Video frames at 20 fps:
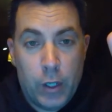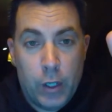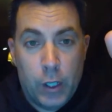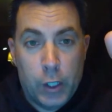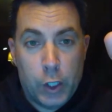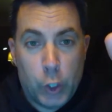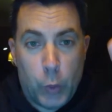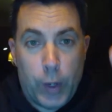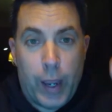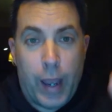
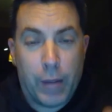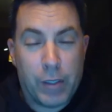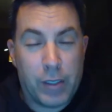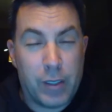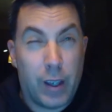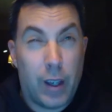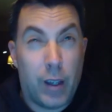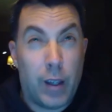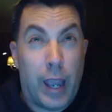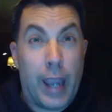So we have
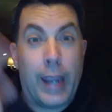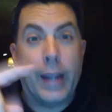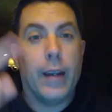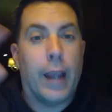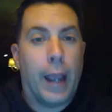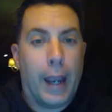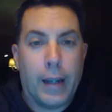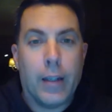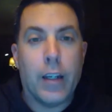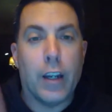eight
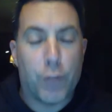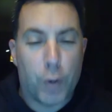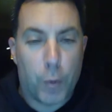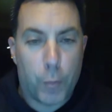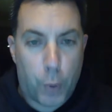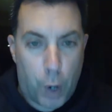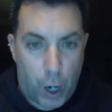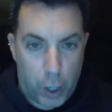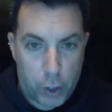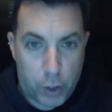eight different
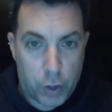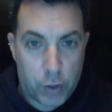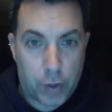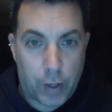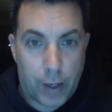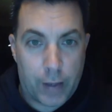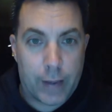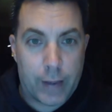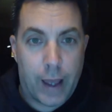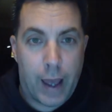pressures
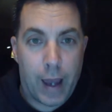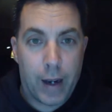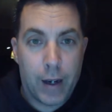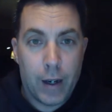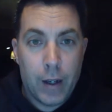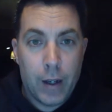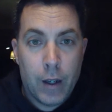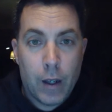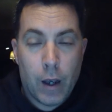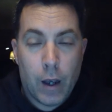like that.
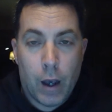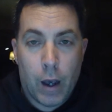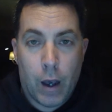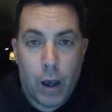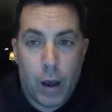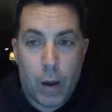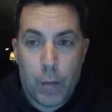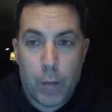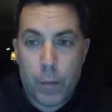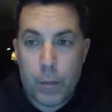
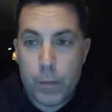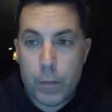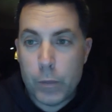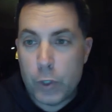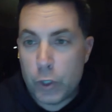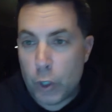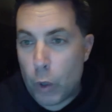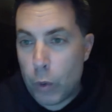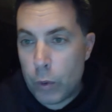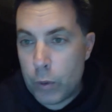Um,
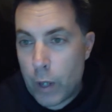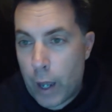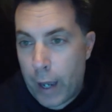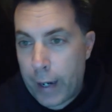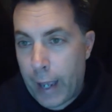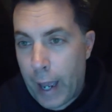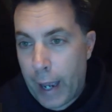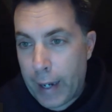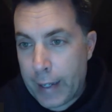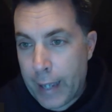so I,
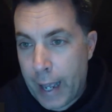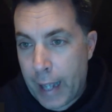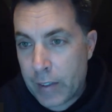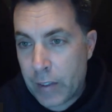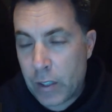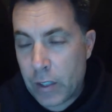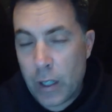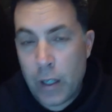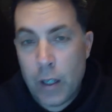I guess